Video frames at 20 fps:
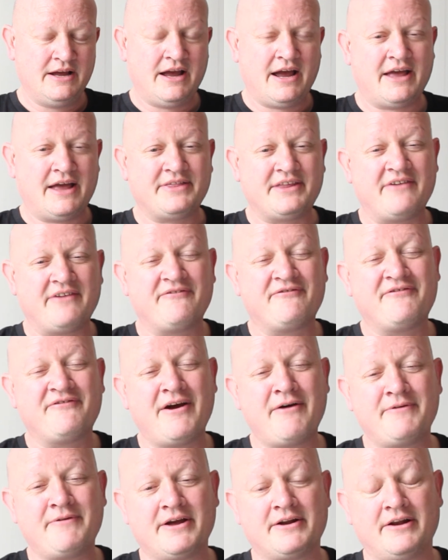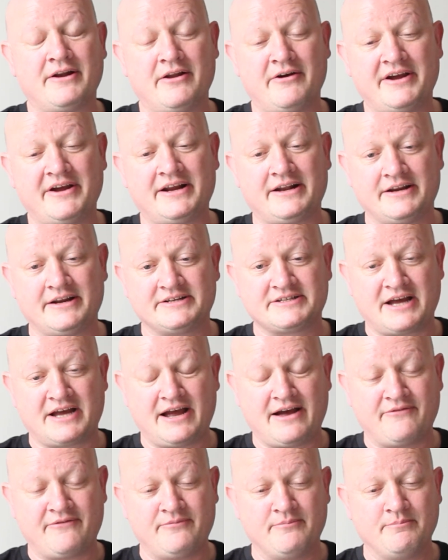and they're very unlikely to
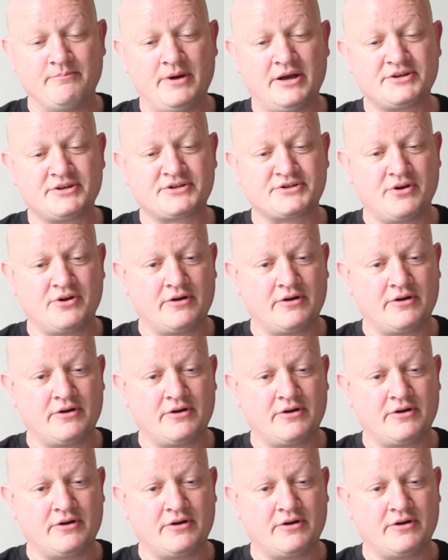have much